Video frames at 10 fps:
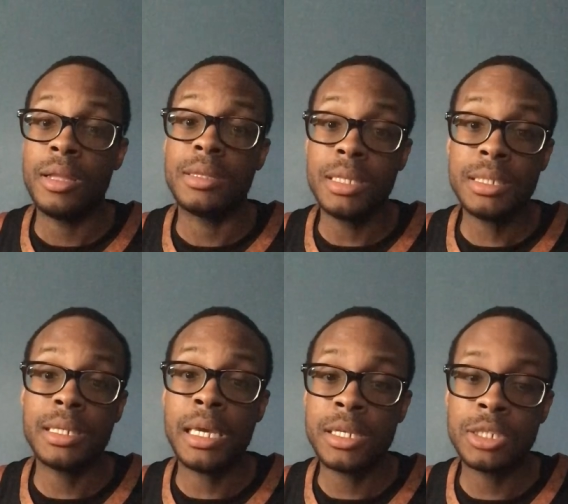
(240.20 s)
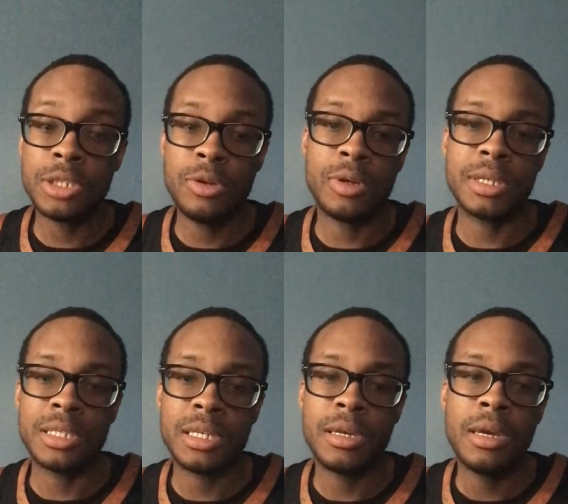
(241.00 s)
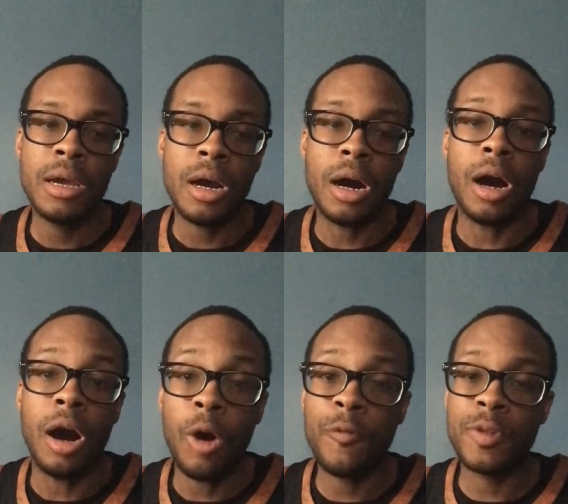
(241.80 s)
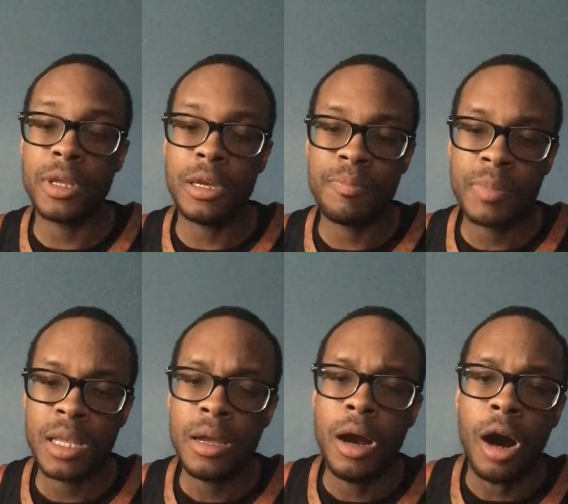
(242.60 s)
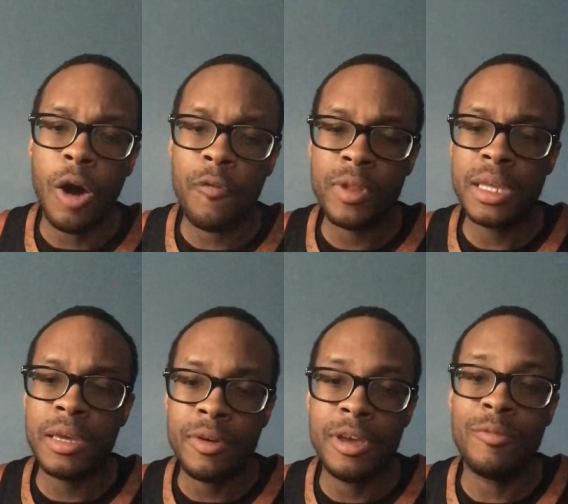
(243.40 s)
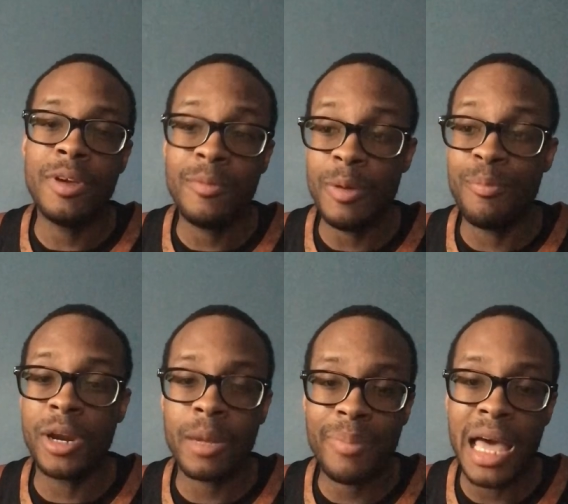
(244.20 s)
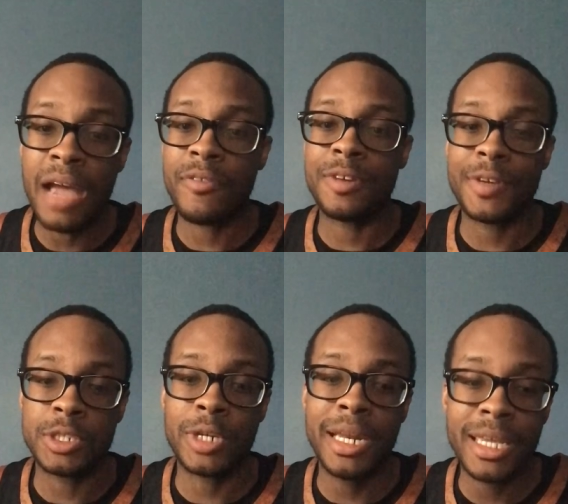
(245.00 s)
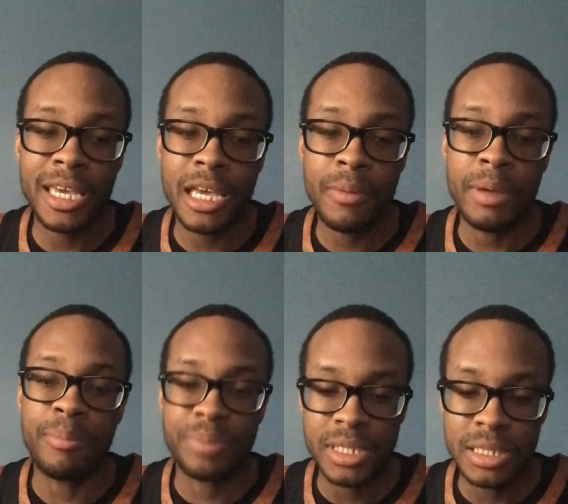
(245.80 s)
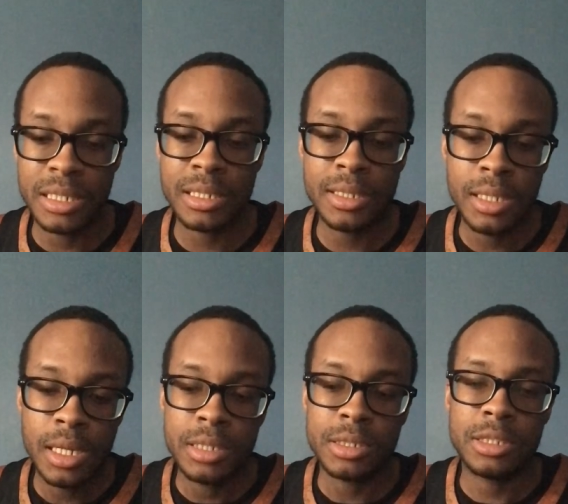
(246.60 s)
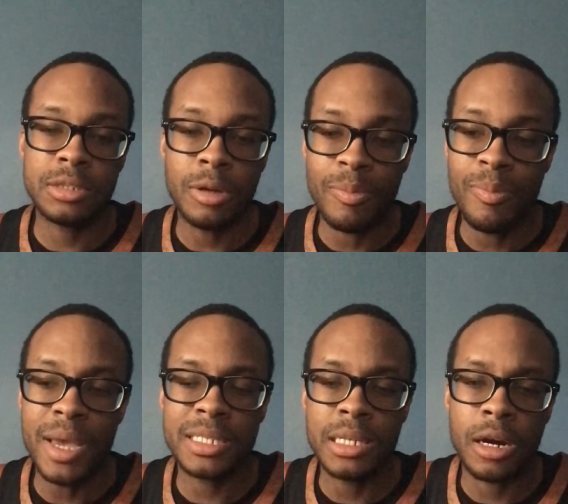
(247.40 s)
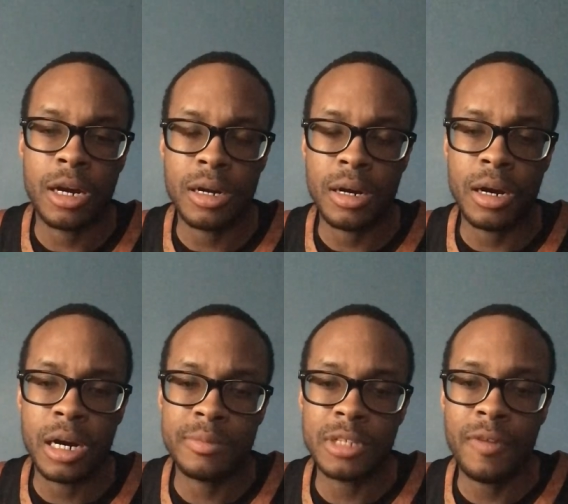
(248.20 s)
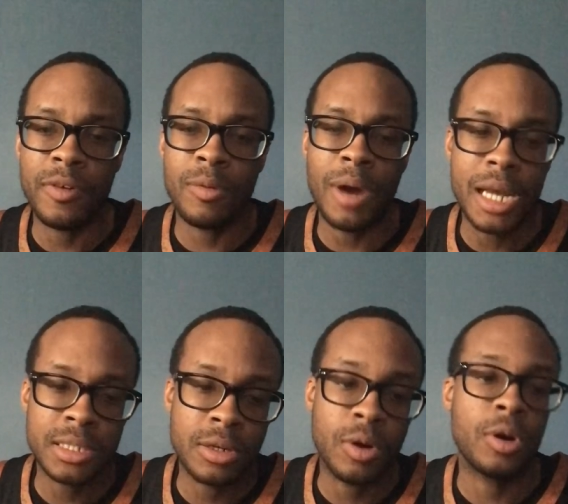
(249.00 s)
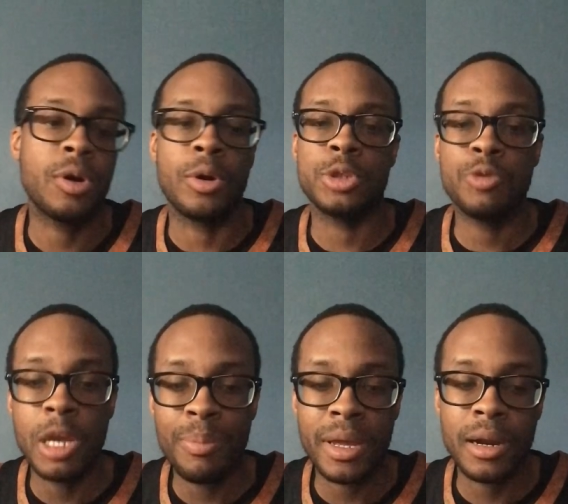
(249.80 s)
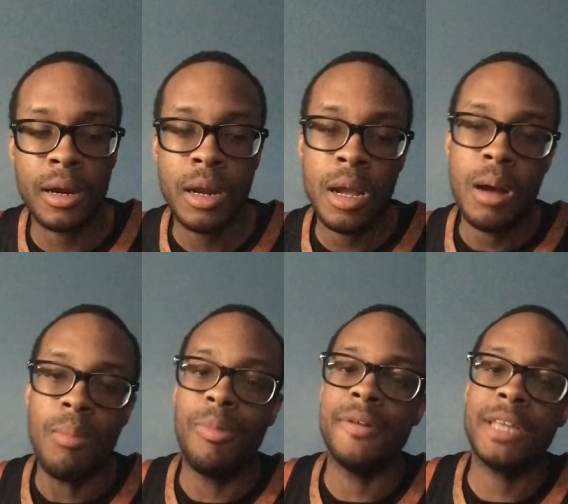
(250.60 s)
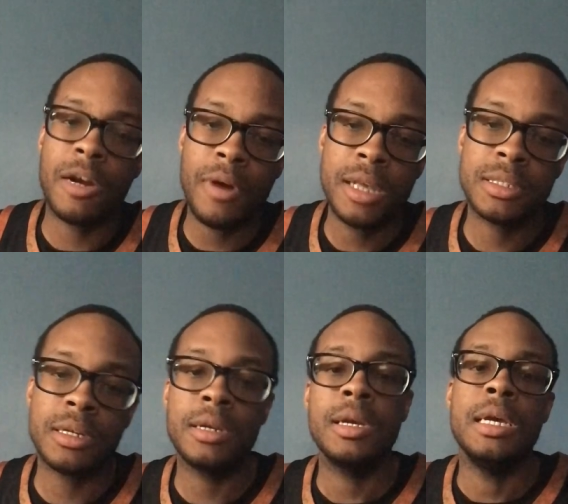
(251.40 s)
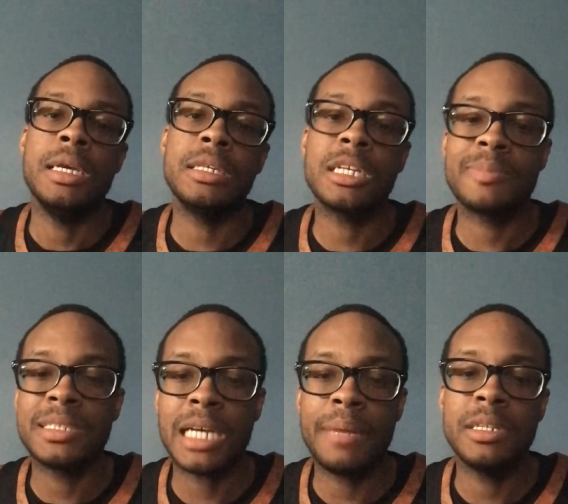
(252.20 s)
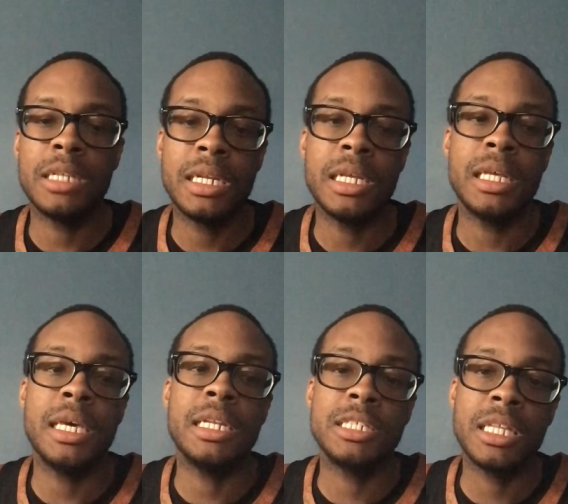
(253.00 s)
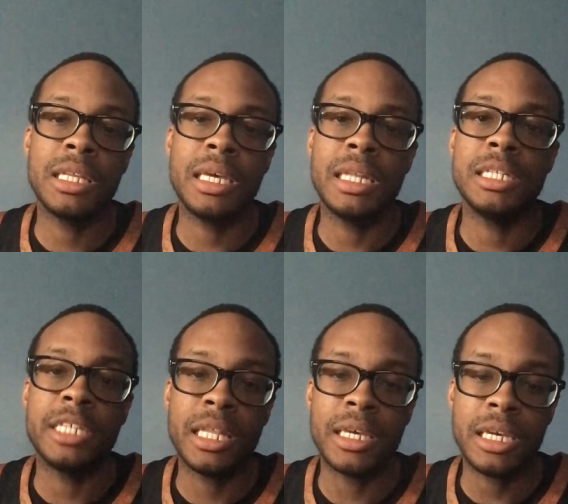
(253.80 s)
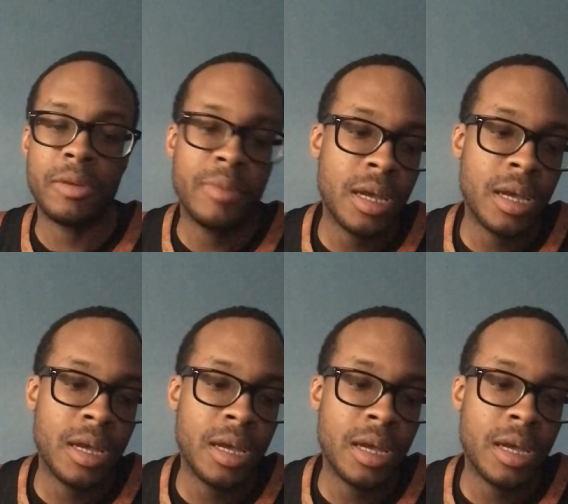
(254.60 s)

this kid can shoot. Because hopefully we bring him back for training camp and preseason to basically earn himself a roster or a two-way player. But if he's not a roster, he's going to spend time in the G League.